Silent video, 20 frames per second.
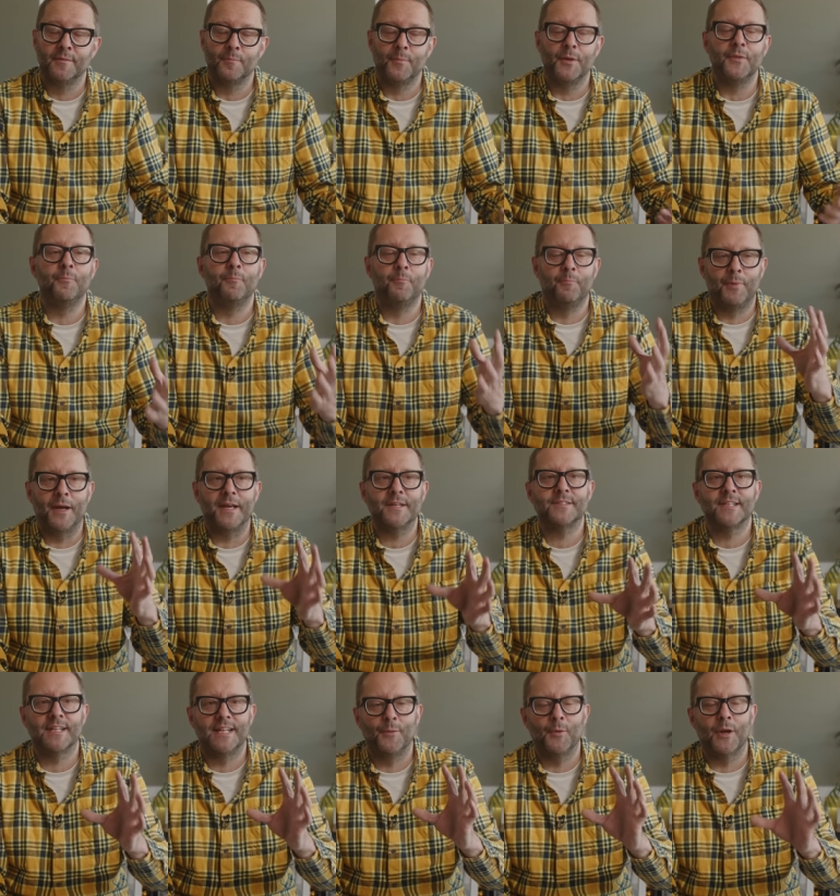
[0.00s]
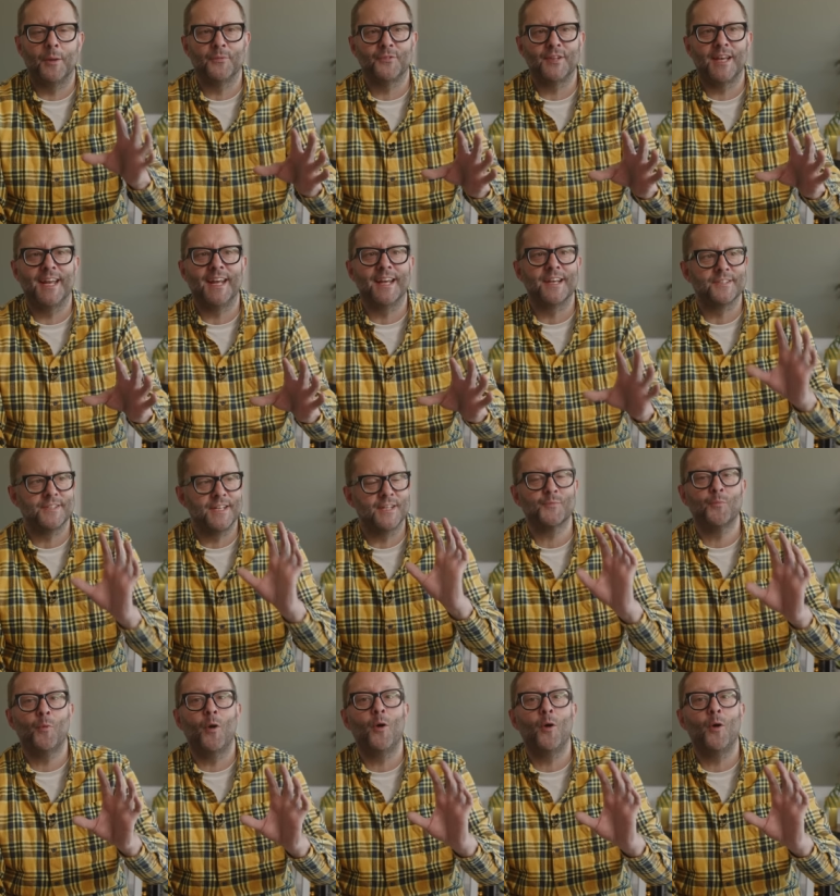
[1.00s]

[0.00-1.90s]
But basically what I'm saying is this